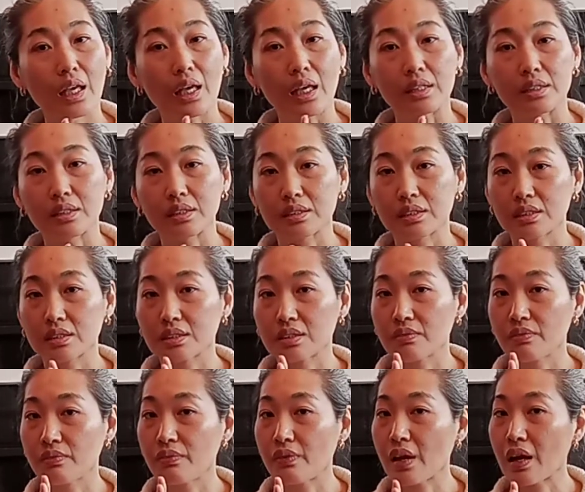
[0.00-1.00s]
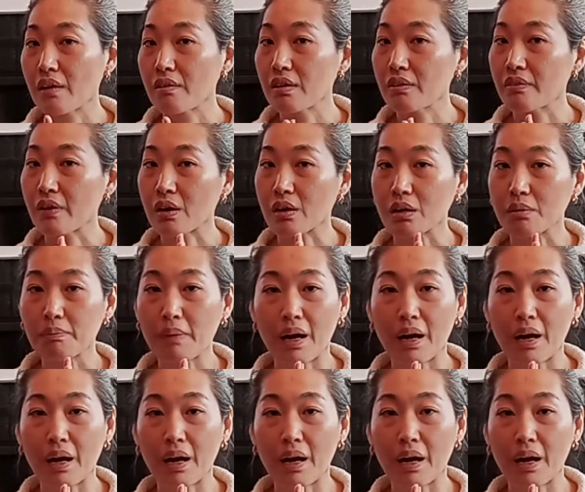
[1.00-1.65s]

And this is a very, very